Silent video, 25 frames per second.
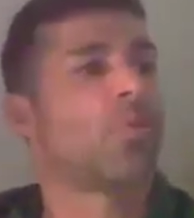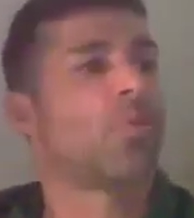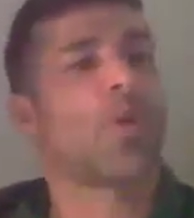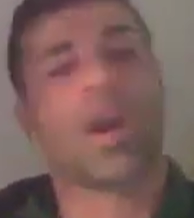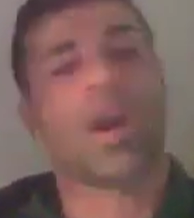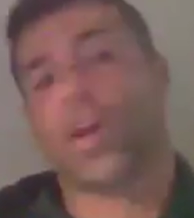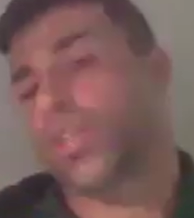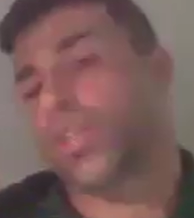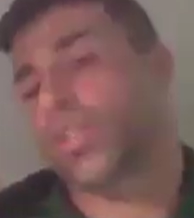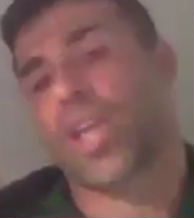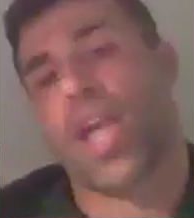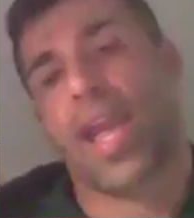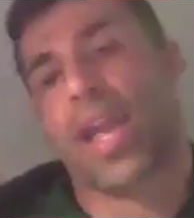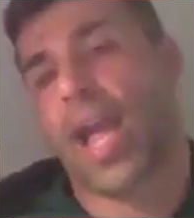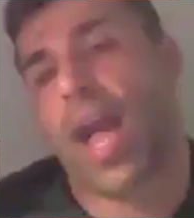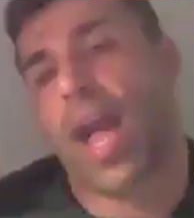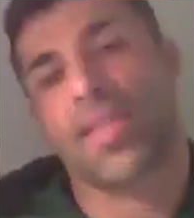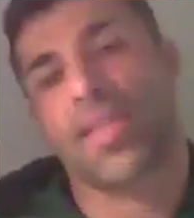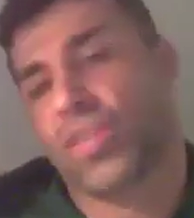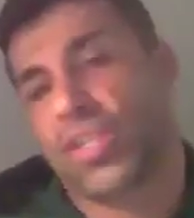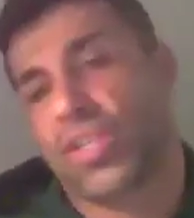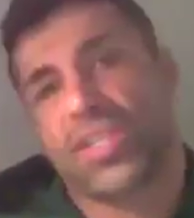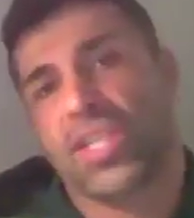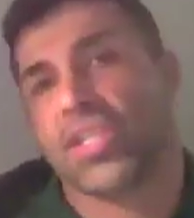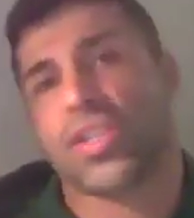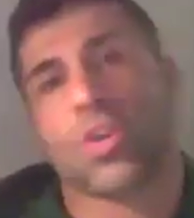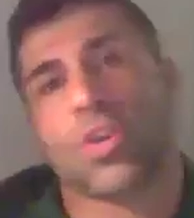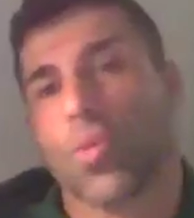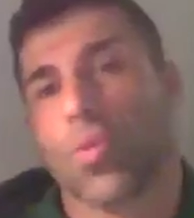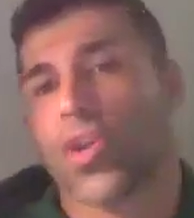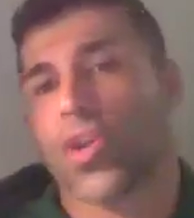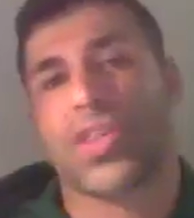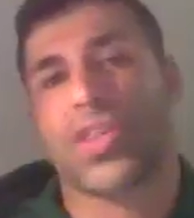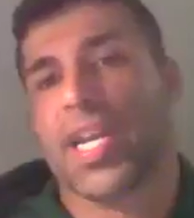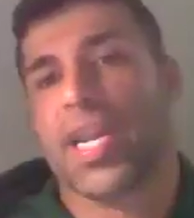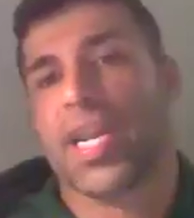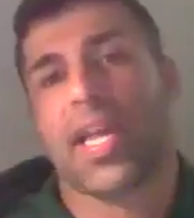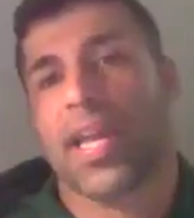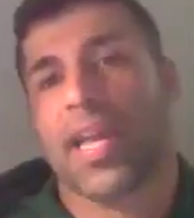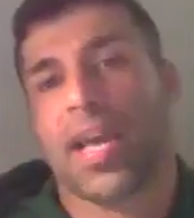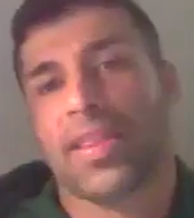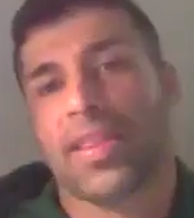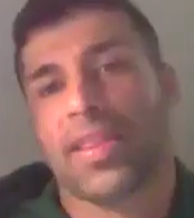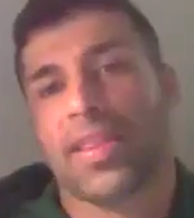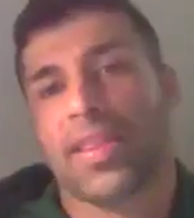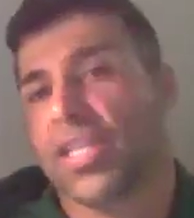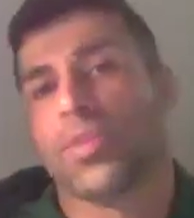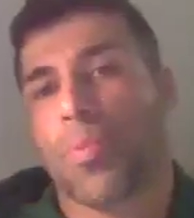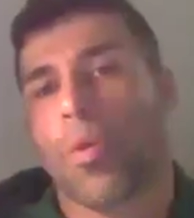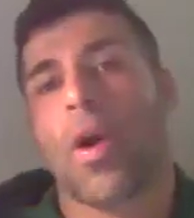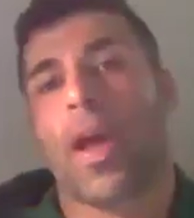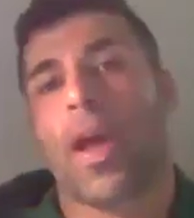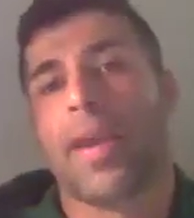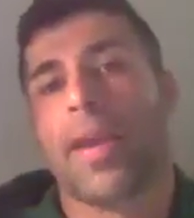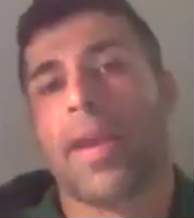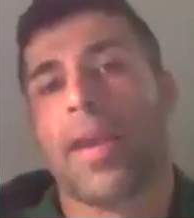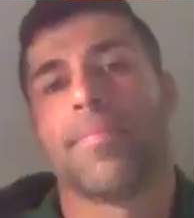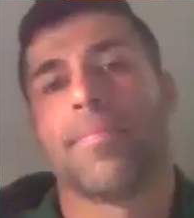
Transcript: it's like this isn't worth it at this point.